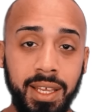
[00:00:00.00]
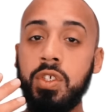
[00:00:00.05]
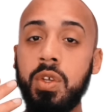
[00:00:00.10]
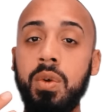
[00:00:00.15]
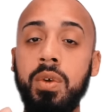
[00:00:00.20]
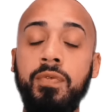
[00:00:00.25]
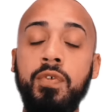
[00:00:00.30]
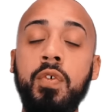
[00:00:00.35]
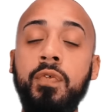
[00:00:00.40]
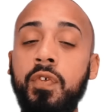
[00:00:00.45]

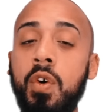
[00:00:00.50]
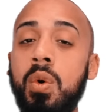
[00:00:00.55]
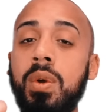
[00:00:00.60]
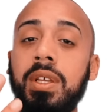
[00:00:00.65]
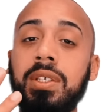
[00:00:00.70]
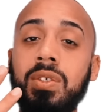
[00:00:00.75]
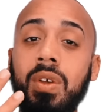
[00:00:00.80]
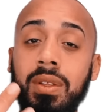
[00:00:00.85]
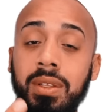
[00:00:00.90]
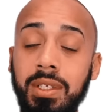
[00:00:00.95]
So if you
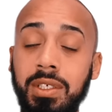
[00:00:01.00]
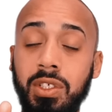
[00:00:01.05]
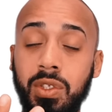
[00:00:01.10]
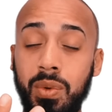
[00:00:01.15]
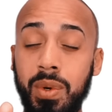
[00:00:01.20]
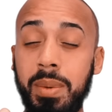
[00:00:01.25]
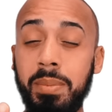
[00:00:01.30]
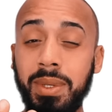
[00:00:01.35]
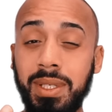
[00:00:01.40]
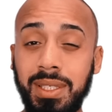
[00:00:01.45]
focus on these
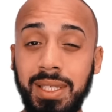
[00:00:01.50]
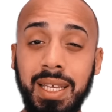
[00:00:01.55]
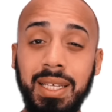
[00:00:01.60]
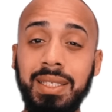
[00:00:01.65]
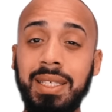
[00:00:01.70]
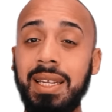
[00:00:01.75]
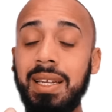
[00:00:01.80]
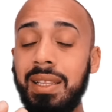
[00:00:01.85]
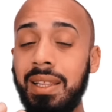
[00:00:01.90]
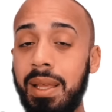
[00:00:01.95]
three
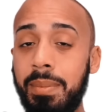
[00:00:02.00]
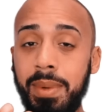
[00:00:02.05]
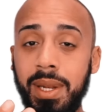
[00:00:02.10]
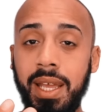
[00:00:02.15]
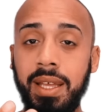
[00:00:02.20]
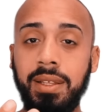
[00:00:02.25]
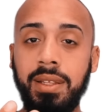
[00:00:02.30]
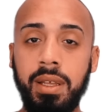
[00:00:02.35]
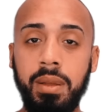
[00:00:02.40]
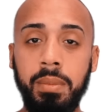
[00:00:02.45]
mistakes and
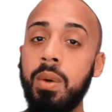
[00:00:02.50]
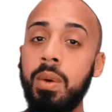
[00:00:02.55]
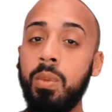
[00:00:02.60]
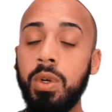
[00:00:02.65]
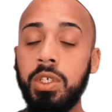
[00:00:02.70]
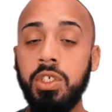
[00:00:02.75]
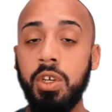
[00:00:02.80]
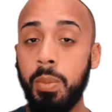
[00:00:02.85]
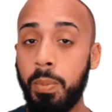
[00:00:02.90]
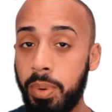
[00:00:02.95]
eliminate in
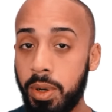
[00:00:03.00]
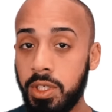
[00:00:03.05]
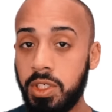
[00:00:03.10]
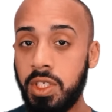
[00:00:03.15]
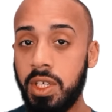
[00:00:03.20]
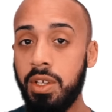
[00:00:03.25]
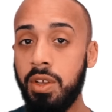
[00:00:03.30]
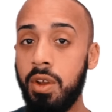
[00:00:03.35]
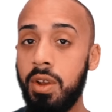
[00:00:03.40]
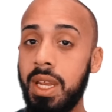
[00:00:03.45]
which you're
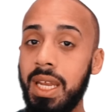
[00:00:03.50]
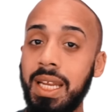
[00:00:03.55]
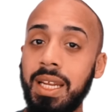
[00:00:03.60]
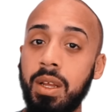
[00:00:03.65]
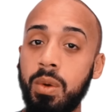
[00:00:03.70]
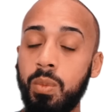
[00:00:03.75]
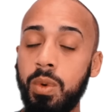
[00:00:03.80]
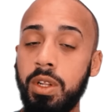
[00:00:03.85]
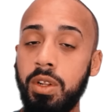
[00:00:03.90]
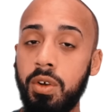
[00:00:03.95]
pushing your
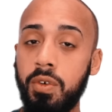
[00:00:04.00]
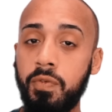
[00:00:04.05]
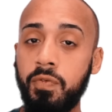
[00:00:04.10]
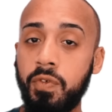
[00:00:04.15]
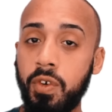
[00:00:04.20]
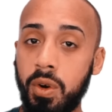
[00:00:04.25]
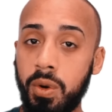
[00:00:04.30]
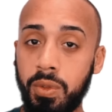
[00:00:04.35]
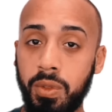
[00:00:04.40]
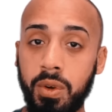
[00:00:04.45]
eating window
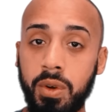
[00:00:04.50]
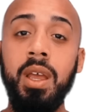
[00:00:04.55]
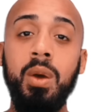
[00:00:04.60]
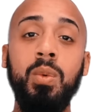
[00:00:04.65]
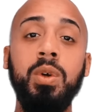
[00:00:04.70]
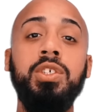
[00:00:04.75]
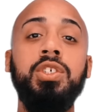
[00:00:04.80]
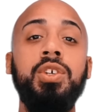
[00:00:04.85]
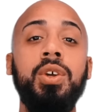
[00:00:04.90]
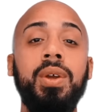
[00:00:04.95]
further, in
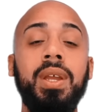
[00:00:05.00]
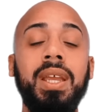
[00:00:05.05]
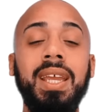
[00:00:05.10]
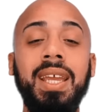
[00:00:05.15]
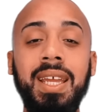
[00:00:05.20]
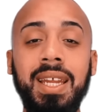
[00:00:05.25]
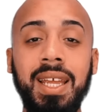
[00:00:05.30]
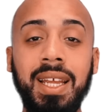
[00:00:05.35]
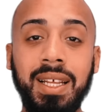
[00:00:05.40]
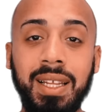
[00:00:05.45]
which you're
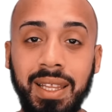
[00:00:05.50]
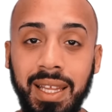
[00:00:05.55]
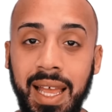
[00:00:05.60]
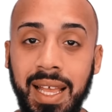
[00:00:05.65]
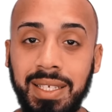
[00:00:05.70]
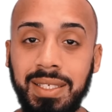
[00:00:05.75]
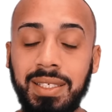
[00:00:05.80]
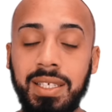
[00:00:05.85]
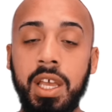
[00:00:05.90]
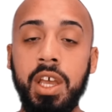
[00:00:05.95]
eating
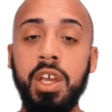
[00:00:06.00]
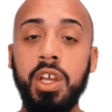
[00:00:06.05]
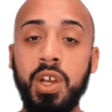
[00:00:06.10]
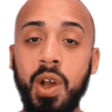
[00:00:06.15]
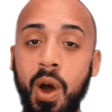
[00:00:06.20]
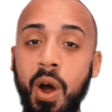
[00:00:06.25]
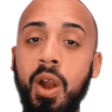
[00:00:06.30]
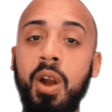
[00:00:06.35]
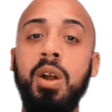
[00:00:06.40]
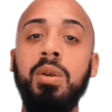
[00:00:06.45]
less
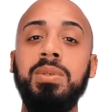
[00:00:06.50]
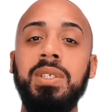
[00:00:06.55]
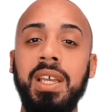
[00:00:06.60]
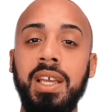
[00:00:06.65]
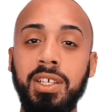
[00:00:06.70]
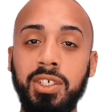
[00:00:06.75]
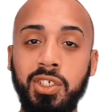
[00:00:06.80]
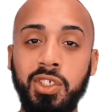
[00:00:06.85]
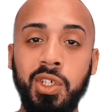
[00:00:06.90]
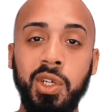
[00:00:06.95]
carbs
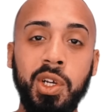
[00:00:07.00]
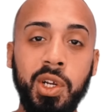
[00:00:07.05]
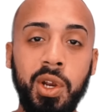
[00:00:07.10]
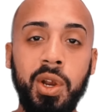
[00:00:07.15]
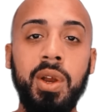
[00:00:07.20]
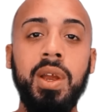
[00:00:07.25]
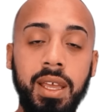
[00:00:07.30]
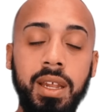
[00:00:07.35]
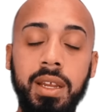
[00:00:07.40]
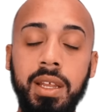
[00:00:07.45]
and
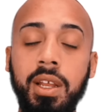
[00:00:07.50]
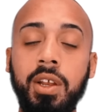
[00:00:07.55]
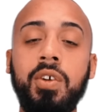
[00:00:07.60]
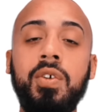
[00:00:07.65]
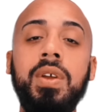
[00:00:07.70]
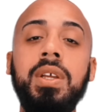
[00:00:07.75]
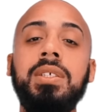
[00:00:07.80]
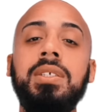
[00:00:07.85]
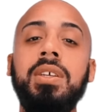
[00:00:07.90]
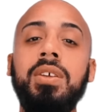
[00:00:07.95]
sugar and
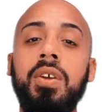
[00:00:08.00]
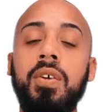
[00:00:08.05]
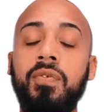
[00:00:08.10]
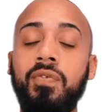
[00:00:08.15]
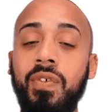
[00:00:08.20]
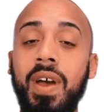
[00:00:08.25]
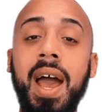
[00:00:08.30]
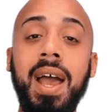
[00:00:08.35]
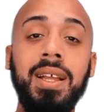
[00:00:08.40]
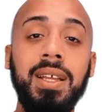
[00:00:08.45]
increasing your
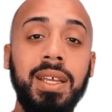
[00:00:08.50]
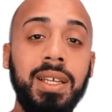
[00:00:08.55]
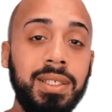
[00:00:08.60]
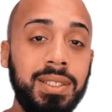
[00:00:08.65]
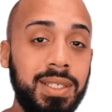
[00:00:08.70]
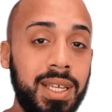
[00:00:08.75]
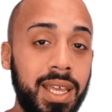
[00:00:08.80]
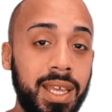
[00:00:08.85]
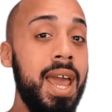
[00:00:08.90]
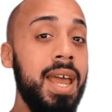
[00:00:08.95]
fat
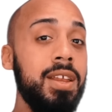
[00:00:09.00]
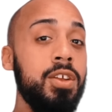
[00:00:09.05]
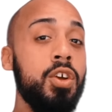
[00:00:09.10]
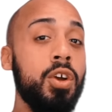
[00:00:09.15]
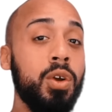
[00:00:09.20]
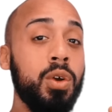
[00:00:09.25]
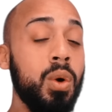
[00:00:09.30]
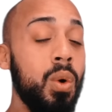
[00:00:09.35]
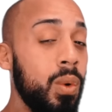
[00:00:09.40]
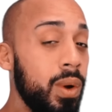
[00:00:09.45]
intake, and
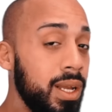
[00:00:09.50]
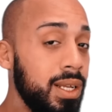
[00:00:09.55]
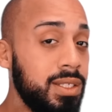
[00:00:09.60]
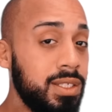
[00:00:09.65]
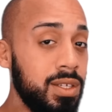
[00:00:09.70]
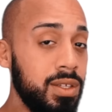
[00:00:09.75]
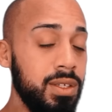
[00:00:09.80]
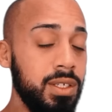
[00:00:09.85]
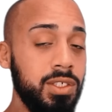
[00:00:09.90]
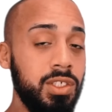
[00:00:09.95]
you're going
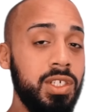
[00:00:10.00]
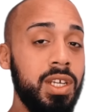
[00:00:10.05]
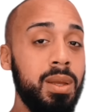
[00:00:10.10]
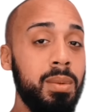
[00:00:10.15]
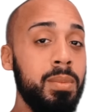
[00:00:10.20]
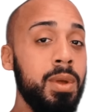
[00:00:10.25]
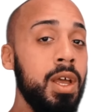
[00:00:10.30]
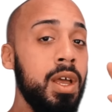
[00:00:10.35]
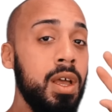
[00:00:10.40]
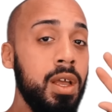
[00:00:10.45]
to the
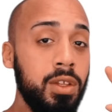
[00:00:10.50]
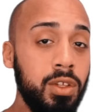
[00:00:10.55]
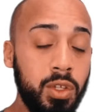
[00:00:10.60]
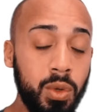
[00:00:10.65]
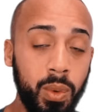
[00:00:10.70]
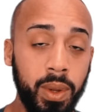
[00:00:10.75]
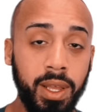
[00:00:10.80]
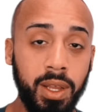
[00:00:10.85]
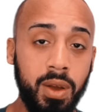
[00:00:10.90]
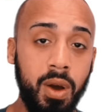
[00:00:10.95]
gym
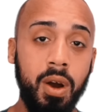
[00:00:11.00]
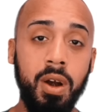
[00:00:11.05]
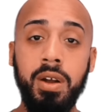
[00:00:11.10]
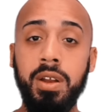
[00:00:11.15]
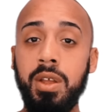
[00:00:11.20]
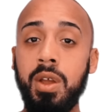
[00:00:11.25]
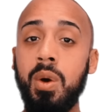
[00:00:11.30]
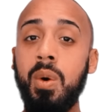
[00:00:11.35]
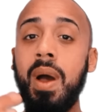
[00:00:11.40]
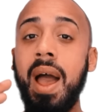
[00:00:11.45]
doing
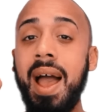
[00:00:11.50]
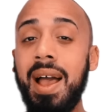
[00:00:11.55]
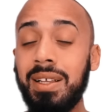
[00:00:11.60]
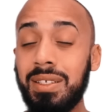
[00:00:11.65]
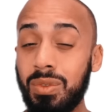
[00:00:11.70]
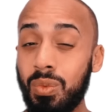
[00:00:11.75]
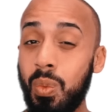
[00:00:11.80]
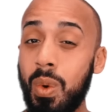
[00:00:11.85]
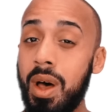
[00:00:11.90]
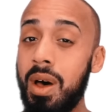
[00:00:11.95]
cardio
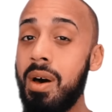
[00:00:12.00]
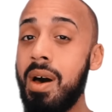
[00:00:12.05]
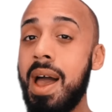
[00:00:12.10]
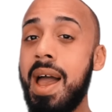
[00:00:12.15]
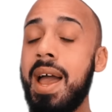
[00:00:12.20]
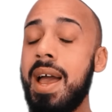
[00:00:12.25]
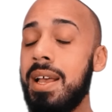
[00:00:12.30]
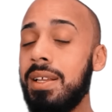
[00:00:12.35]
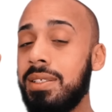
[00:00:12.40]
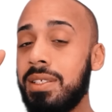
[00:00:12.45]
as well
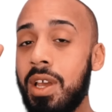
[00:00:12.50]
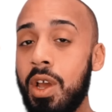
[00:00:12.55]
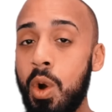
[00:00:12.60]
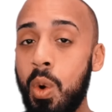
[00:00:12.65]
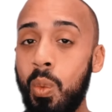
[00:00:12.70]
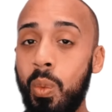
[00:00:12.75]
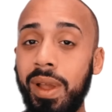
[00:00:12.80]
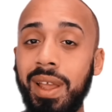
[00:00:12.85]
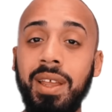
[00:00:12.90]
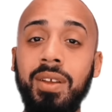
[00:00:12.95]
as
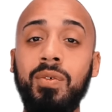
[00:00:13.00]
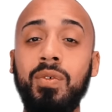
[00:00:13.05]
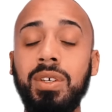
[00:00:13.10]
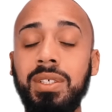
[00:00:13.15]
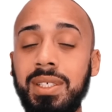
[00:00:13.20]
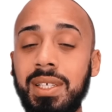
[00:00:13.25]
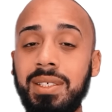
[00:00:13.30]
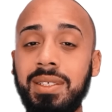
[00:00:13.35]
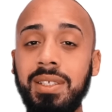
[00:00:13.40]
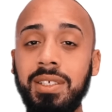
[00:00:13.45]
weight
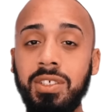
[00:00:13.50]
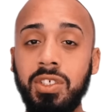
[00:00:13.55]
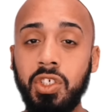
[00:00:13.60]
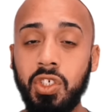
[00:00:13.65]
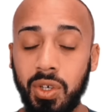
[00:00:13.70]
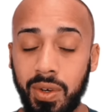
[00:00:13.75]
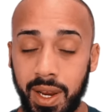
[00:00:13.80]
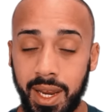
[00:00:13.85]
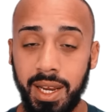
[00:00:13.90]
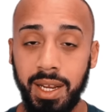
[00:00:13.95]
resistance
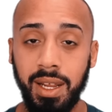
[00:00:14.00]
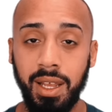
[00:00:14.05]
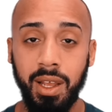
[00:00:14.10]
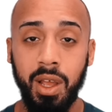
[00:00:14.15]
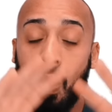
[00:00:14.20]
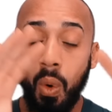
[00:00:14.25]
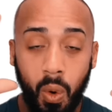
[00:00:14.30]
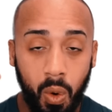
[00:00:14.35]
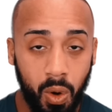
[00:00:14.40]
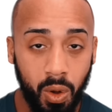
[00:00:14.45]
training,
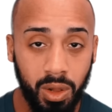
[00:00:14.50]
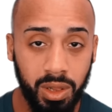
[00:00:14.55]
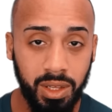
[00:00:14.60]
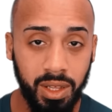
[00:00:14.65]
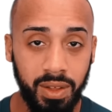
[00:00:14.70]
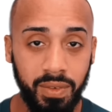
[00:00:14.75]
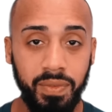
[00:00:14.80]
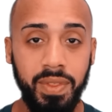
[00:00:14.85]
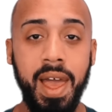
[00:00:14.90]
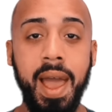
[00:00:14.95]

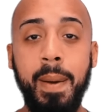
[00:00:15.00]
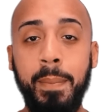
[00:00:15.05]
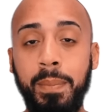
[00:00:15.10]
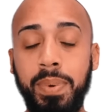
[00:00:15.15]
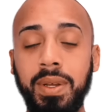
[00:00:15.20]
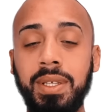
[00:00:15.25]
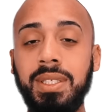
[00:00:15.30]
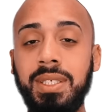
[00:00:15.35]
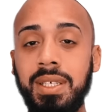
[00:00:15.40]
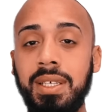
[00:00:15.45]
all of that
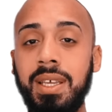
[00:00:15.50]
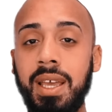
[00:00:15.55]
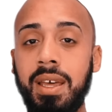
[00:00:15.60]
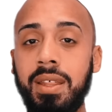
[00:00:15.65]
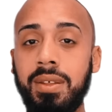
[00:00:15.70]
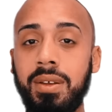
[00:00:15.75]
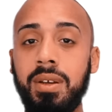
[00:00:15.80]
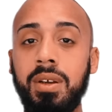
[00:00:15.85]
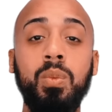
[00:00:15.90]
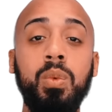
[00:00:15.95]
put
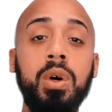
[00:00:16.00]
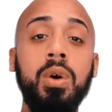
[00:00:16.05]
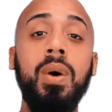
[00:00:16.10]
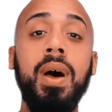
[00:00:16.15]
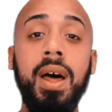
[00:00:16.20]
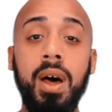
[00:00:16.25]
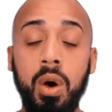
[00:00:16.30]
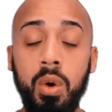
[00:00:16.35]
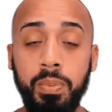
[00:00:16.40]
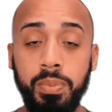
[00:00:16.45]
together will
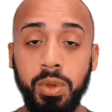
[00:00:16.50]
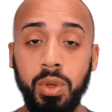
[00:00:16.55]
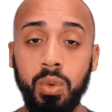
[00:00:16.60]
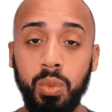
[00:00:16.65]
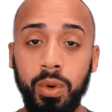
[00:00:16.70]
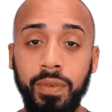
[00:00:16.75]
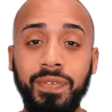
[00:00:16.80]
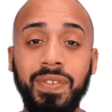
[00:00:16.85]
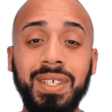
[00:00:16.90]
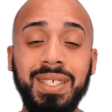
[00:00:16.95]
help you
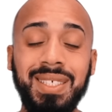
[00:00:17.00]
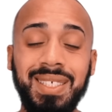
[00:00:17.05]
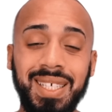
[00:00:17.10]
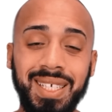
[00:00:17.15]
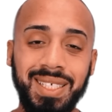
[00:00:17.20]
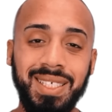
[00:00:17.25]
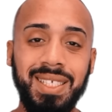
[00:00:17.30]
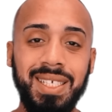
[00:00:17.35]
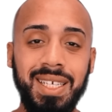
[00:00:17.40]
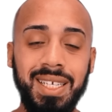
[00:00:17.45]
with the
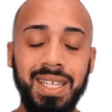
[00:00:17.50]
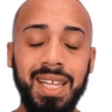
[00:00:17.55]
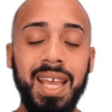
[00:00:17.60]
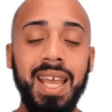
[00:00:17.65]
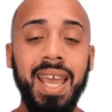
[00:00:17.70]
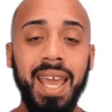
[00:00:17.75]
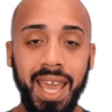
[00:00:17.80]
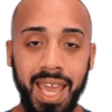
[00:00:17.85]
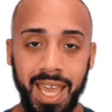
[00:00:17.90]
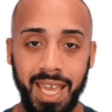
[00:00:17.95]

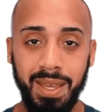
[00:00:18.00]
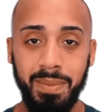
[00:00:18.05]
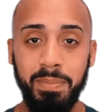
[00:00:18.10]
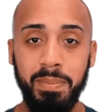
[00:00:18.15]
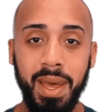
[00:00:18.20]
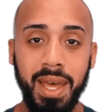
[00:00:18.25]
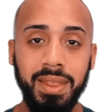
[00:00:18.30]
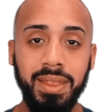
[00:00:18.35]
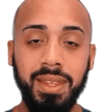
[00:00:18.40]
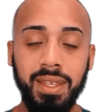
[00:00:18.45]
16-8
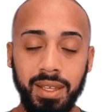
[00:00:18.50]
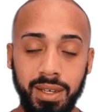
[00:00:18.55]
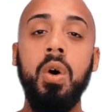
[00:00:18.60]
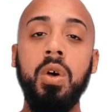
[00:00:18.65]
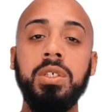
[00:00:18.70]
method.